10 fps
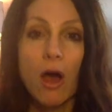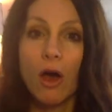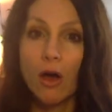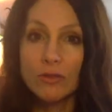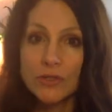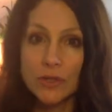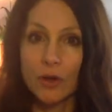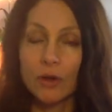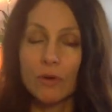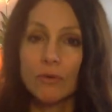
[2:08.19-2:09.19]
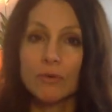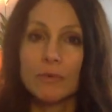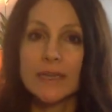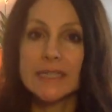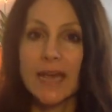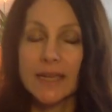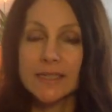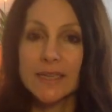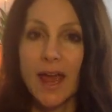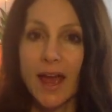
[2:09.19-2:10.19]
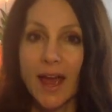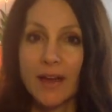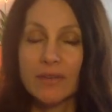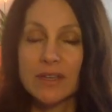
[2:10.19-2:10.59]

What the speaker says: Also, we tend to have